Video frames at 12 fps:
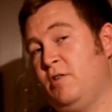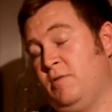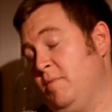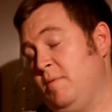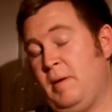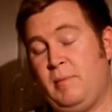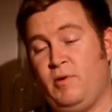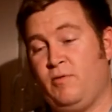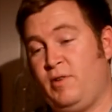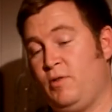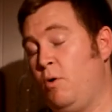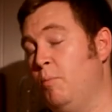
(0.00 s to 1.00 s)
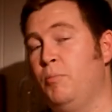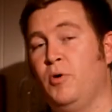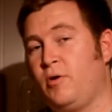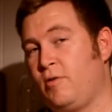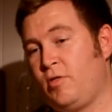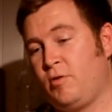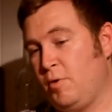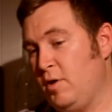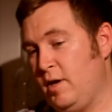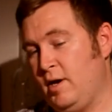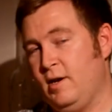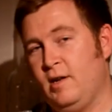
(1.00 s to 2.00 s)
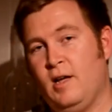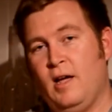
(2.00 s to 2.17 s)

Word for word: or maybe you'll find the whole book thrilling.